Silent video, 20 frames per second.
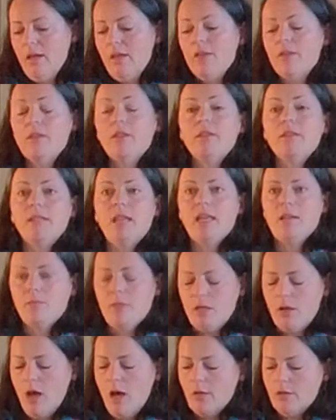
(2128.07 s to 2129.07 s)
The
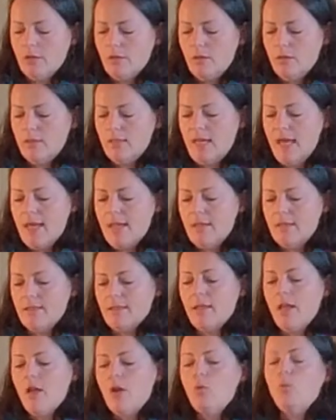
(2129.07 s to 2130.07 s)
statement also
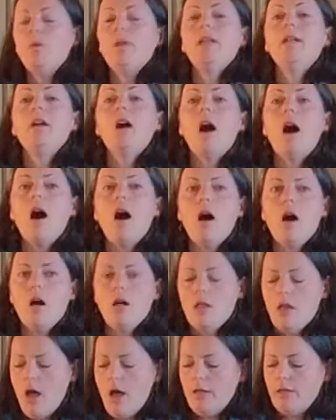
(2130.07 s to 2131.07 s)
says, we
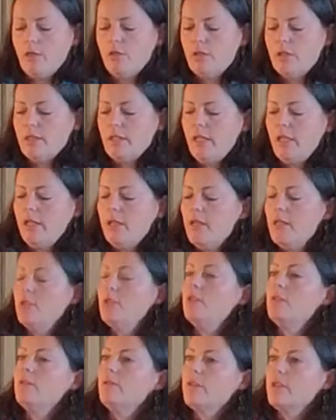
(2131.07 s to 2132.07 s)
call on Unitarian
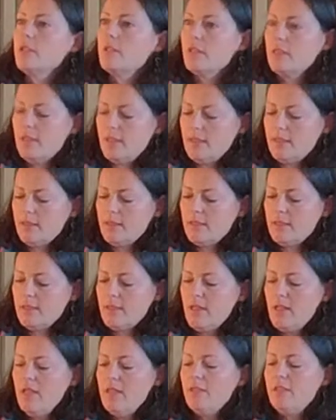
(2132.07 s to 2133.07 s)
Universalists
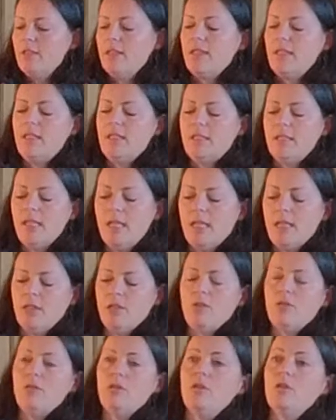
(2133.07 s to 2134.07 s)
to
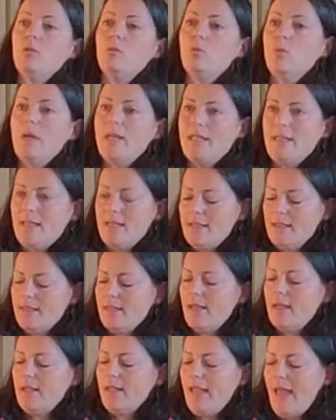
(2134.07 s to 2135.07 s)
continue to witness
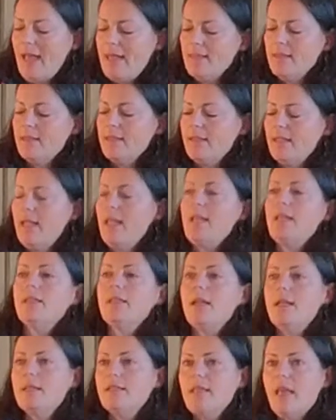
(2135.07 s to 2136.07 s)
against
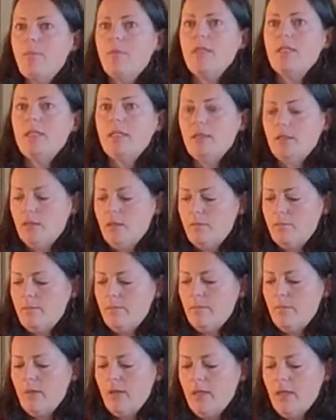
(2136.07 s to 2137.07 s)

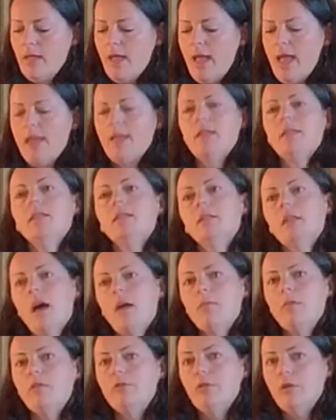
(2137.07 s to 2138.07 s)
anti-Semitism and
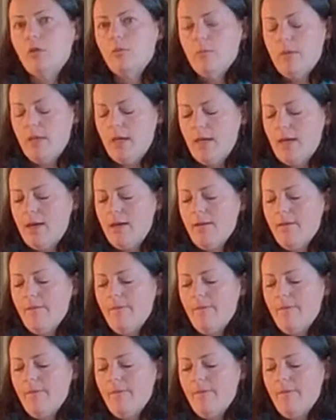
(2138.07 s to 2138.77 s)
Islamophobia,